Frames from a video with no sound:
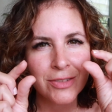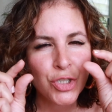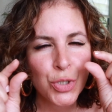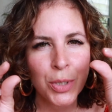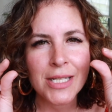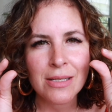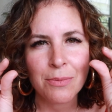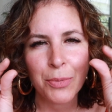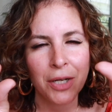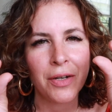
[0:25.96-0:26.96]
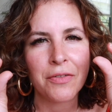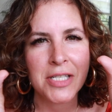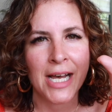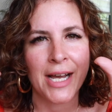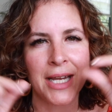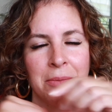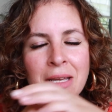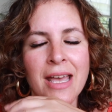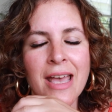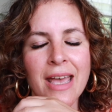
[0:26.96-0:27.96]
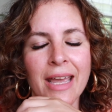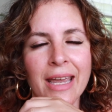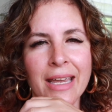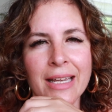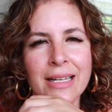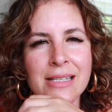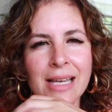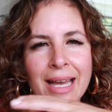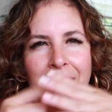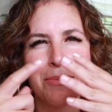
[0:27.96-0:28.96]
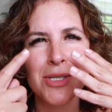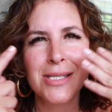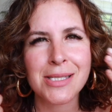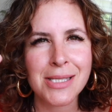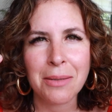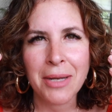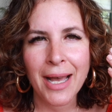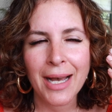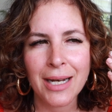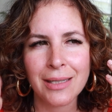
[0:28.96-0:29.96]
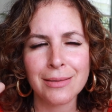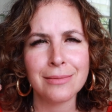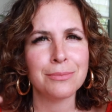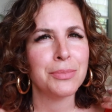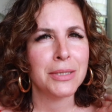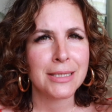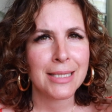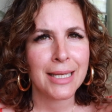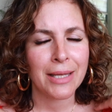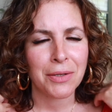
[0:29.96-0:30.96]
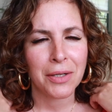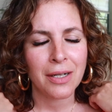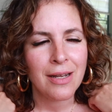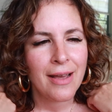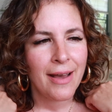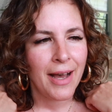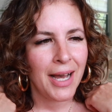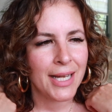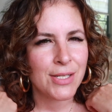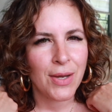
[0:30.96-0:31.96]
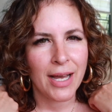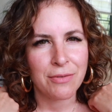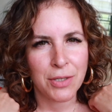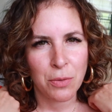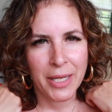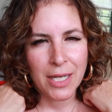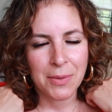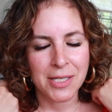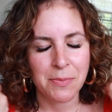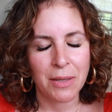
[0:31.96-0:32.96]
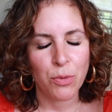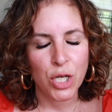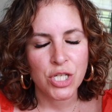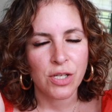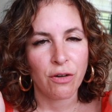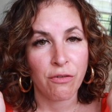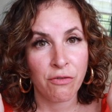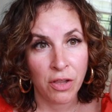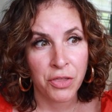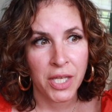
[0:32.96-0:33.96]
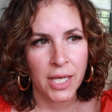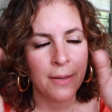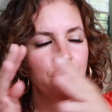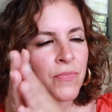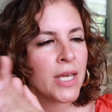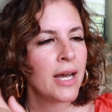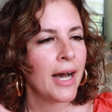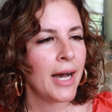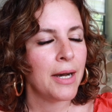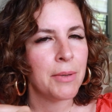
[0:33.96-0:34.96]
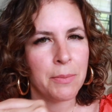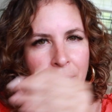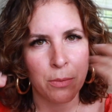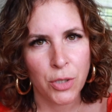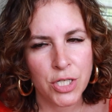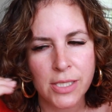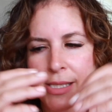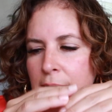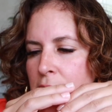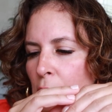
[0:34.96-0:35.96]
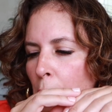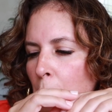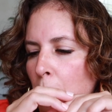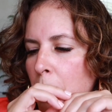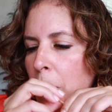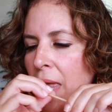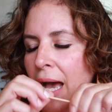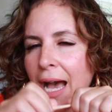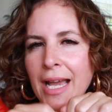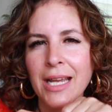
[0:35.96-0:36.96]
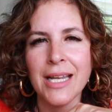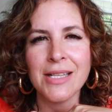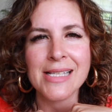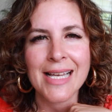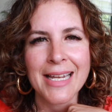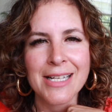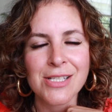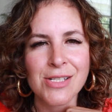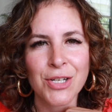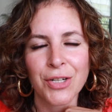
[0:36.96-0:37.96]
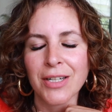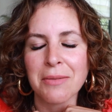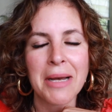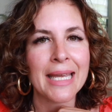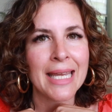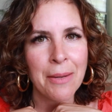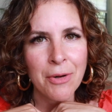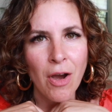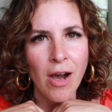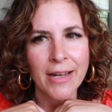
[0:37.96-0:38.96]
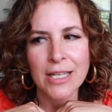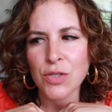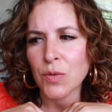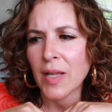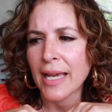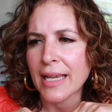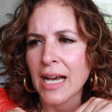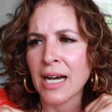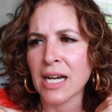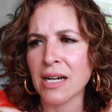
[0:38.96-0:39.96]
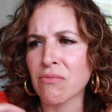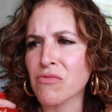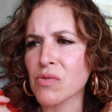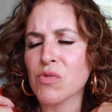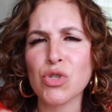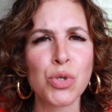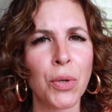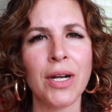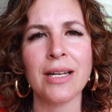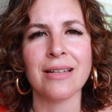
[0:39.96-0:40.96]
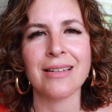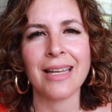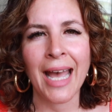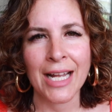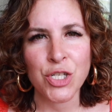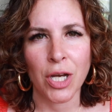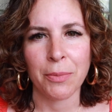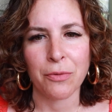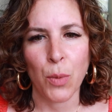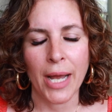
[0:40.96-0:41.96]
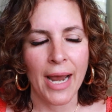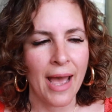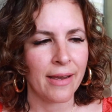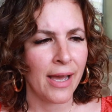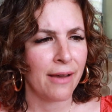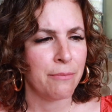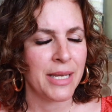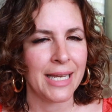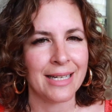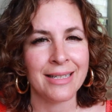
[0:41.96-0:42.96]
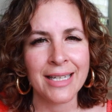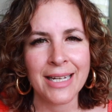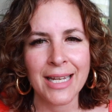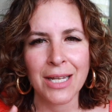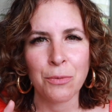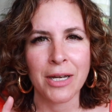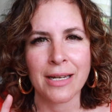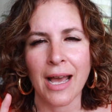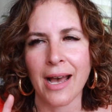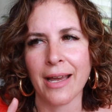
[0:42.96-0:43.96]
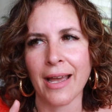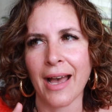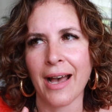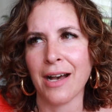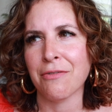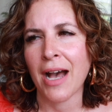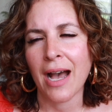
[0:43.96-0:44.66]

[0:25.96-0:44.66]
short period of time and I am somehow put together. I don't have no makeup because my brushes are filthy, my makeup brushes. So I decided to turn my camera on and do like a short catch up of what I have been knitting, what I have